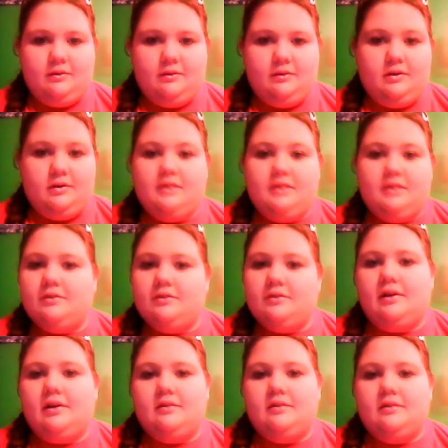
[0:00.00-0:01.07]
or not even
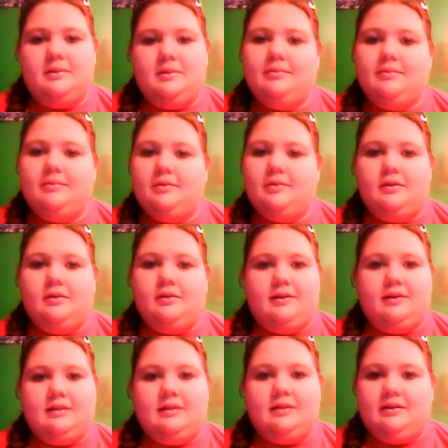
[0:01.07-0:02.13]
triangles, I mean, like
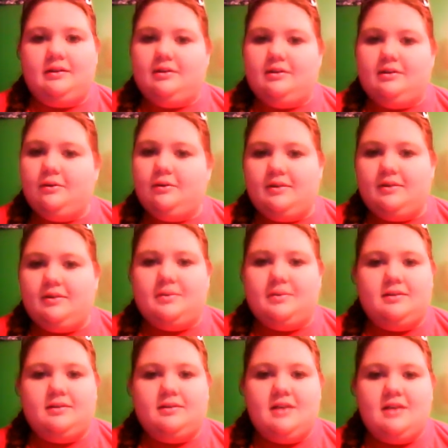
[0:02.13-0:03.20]
Legolas Aragorn type
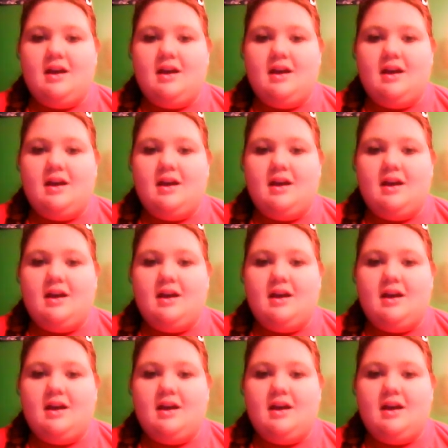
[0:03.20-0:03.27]
things,